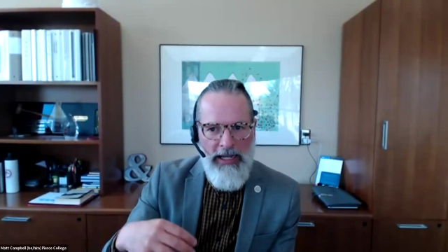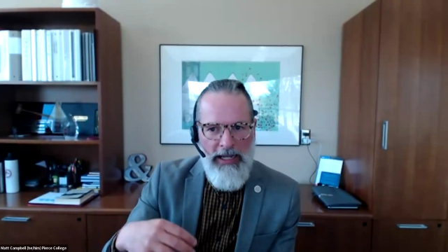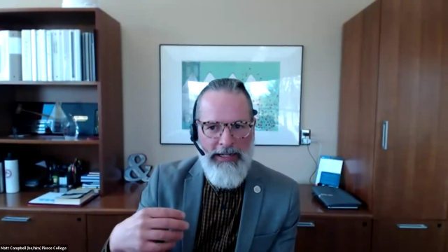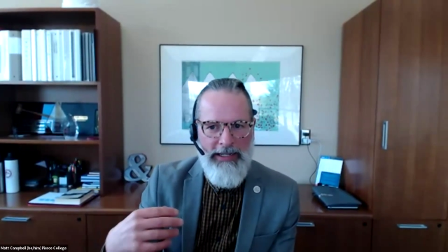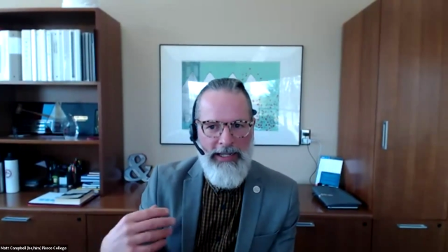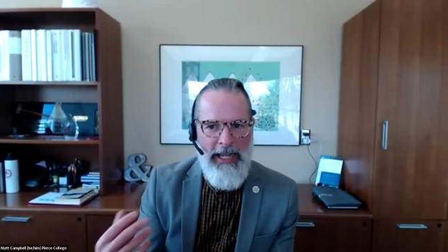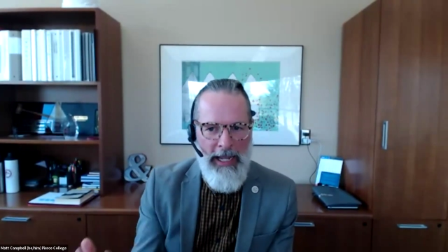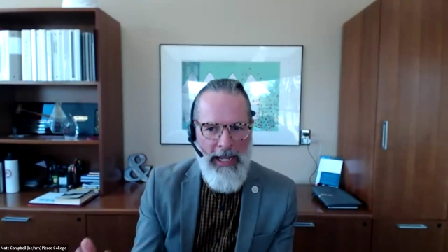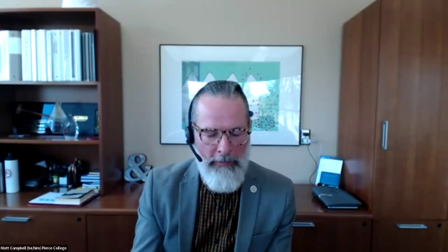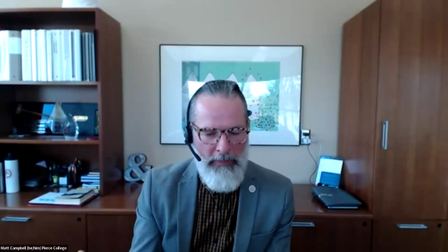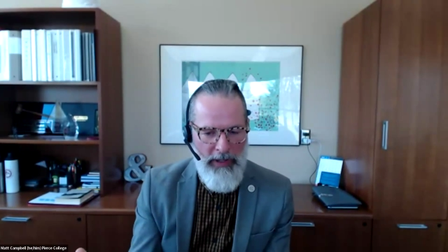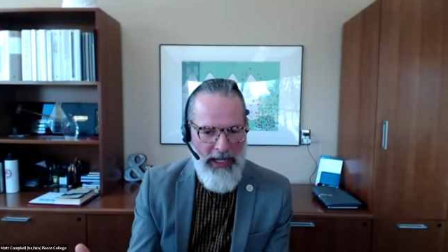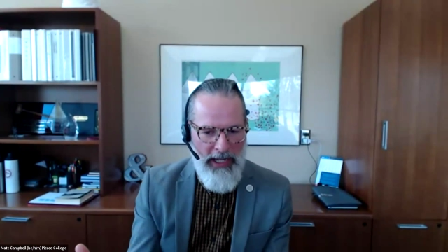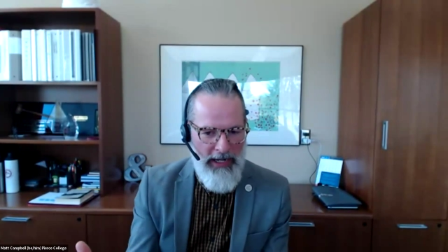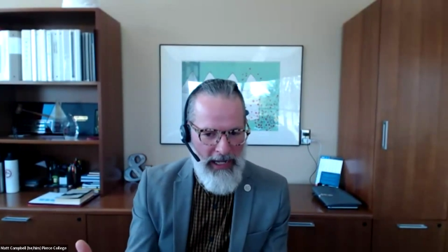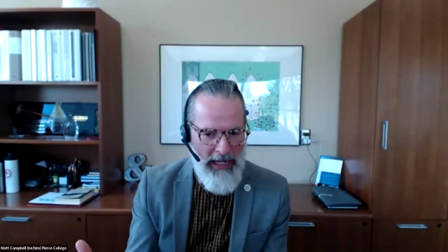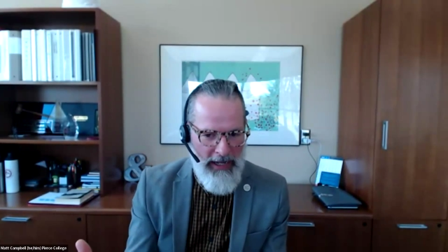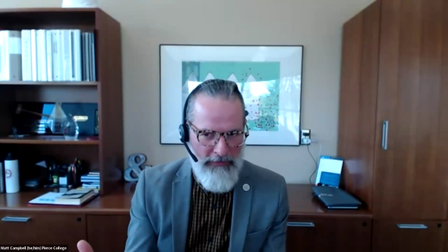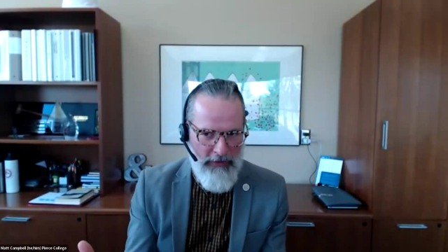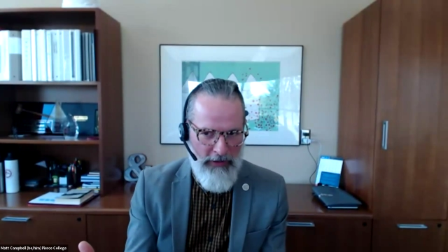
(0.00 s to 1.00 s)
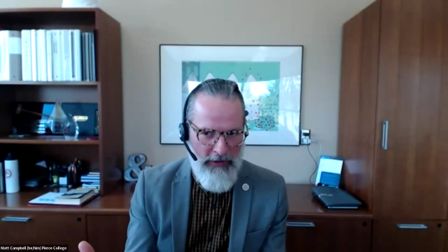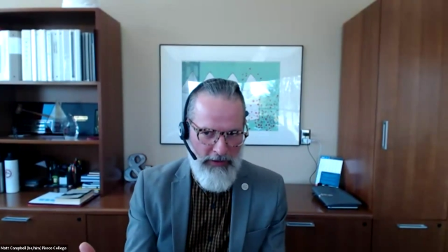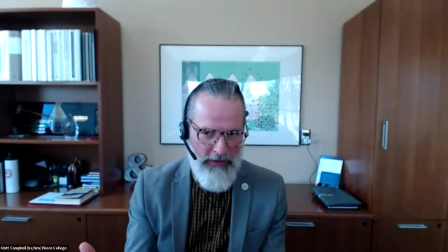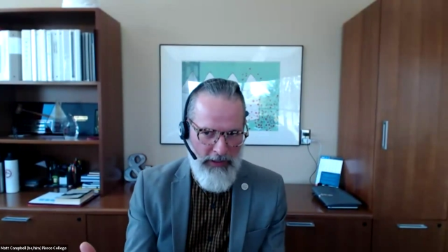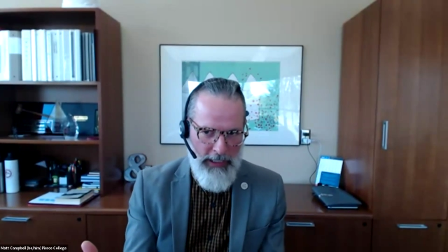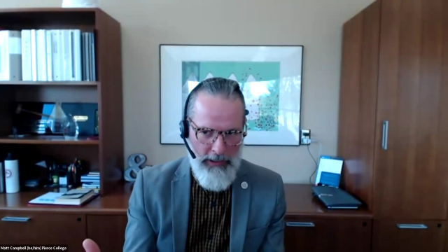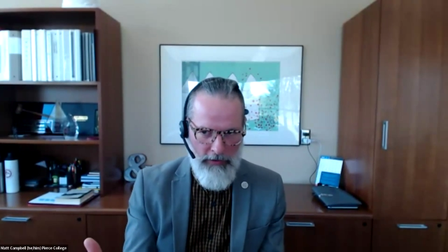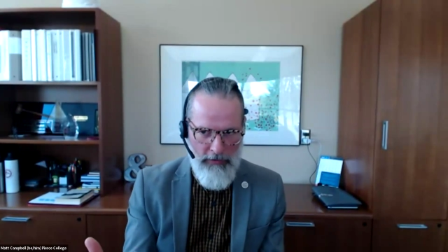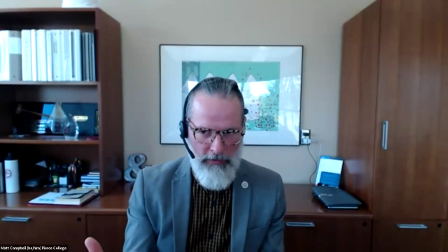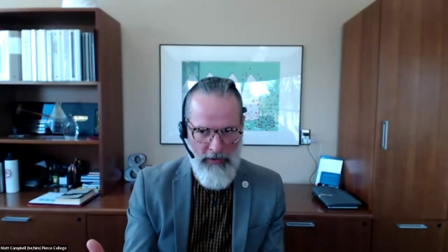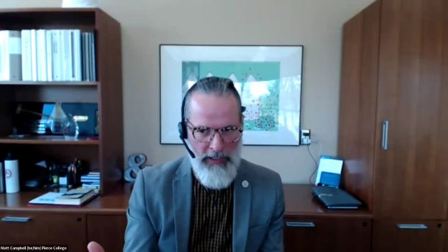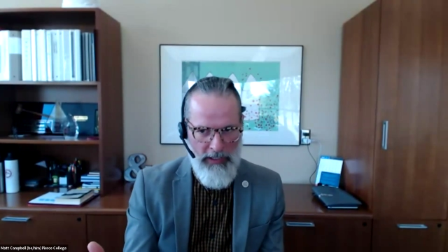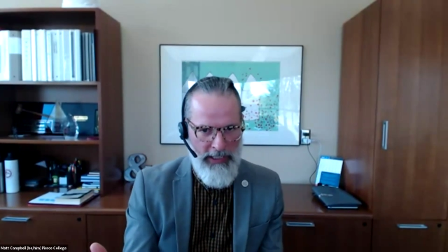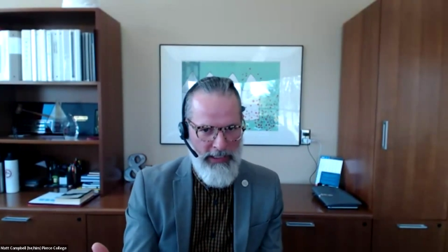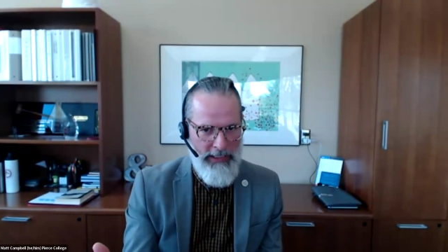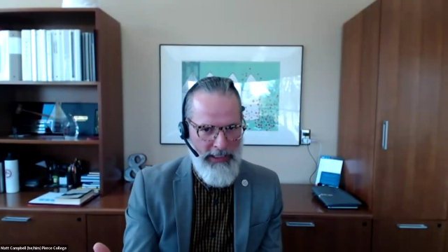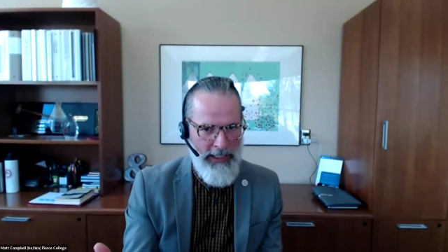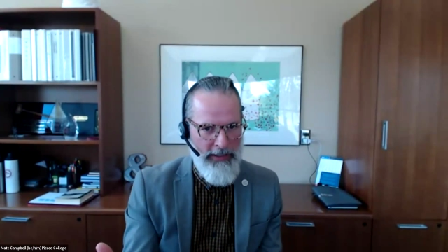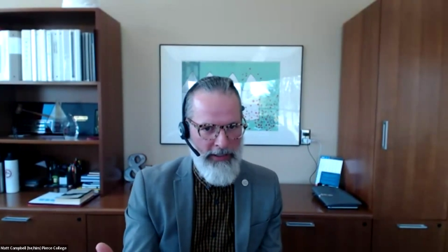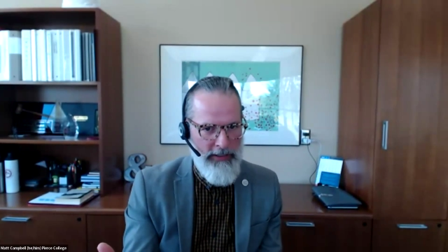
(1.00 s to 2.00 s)
It can't be an afterthought or an
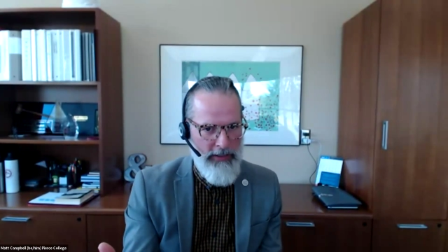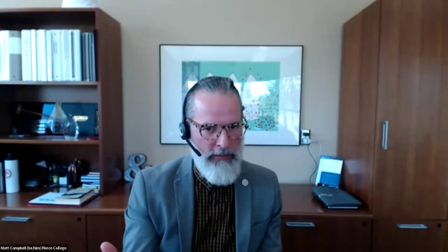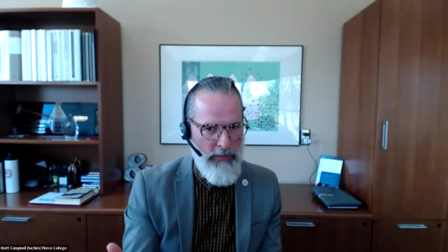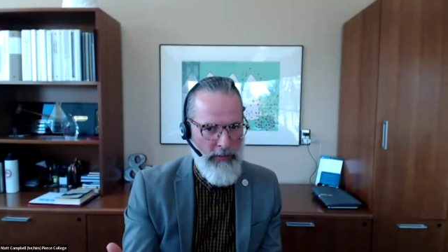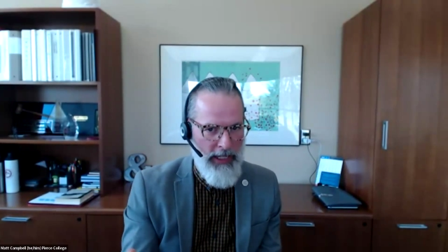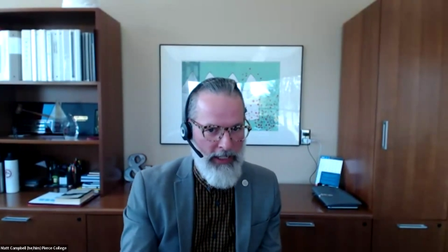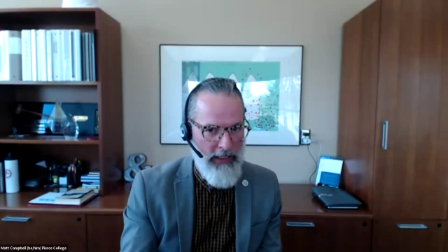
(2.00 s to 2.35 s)
addendum.